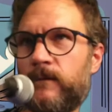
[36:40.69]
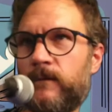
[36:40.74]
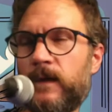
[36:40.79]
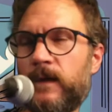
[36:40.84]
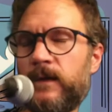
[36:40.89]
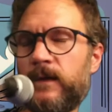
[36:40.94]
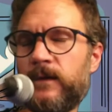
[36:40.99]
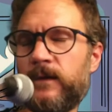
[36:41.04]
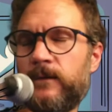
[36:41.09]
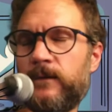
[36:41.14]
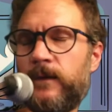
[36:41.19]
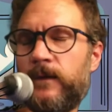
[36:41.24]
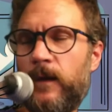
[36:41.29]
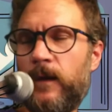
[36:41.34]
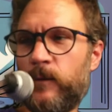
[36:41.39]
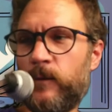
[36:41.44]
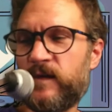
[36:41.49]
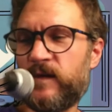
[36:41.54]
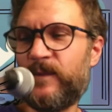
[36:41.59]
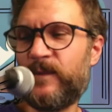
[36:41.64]
in the
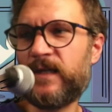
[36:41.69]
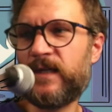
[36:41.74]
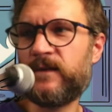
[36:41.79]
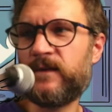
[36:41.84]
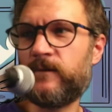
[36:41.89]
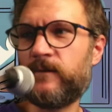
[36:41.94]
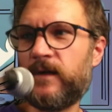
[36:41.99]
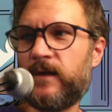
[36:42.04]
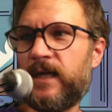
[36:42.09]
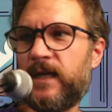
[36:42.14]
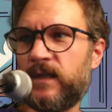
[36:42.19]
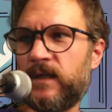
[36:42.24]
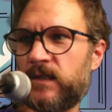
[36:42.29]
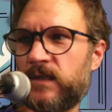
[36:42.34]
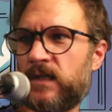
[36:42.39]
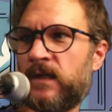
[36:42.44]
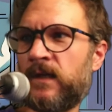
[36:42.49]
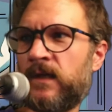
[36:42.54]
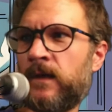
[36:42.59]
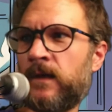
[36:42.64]
respective
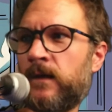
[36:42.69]
range